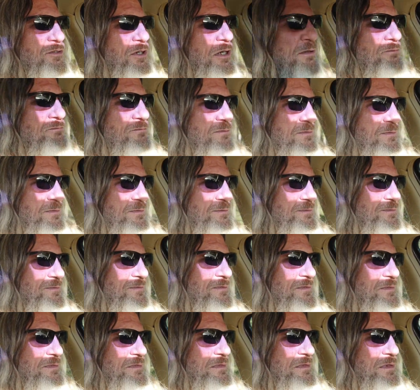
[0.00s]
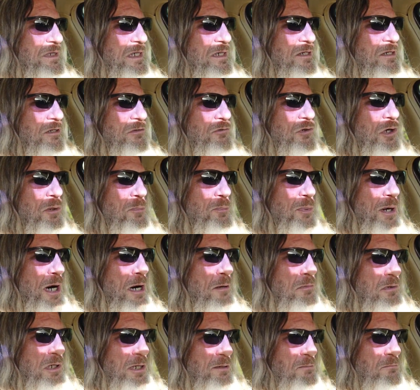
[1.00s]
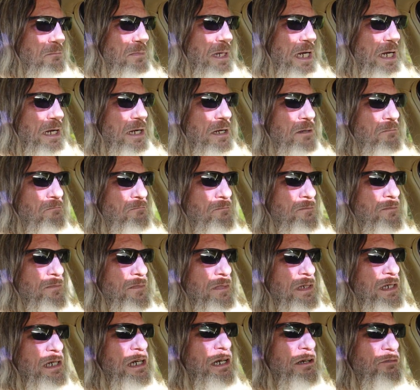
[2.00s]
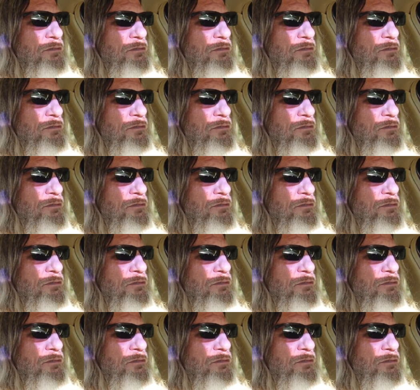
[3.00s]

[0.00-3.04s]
And he said, a republic, ma'am,